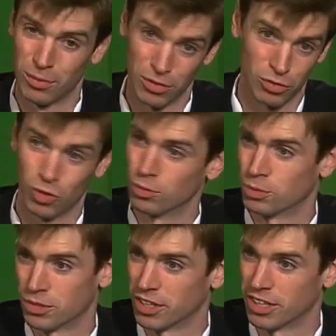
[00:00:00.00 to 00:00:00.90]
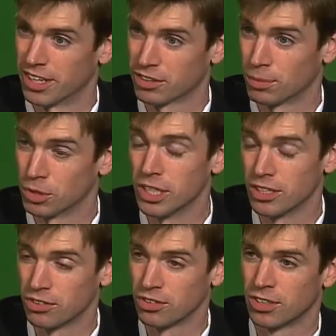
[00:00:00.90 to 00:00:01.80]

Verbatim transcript: with the storms we saw the last couple of years.